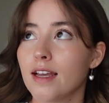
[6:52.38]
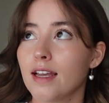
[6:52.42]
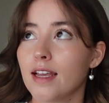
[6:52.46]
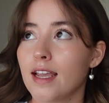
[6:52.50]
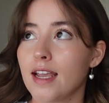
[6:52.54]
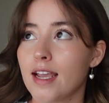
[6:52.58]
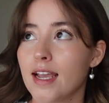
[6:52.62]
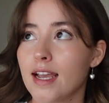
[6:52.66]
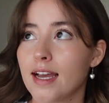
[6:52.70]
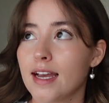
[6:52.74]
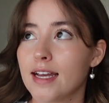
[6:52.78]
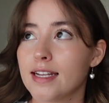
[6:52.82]

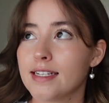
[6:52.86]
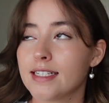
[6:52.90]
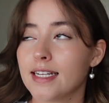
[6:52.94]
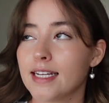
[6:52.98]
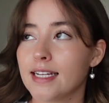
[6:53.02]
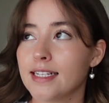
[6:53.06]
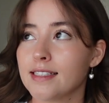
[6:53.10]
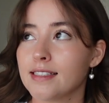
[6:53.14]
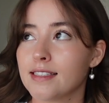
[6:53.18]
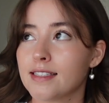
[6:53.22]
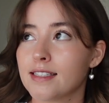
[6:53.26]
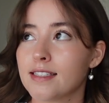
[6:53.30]
and
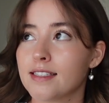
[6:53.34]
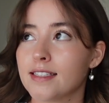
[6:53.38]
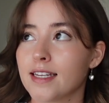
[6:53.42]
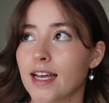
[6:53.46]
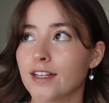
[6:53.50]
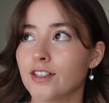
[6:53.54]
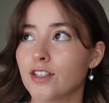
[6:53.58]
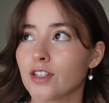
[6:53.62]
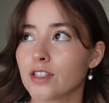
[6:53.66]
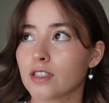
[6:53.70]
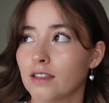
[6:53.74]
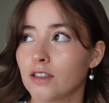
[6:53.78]

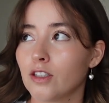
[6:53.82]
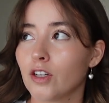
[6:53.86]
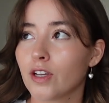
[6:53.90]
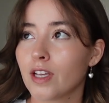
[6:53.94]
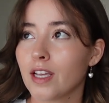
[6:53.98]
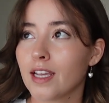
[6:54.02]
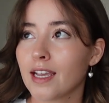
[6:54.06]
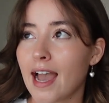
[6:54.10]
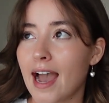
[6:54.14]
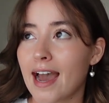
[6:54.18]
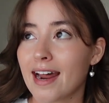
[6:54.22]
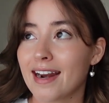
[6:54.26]
instead just
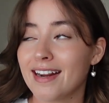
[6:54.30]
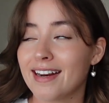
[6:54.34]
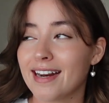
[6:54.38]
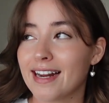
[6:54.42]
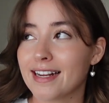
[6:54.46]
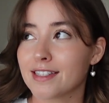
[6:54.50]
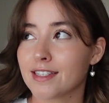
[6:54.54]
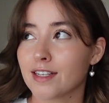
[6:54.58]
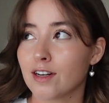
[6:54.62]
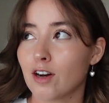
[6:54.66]
looking at it as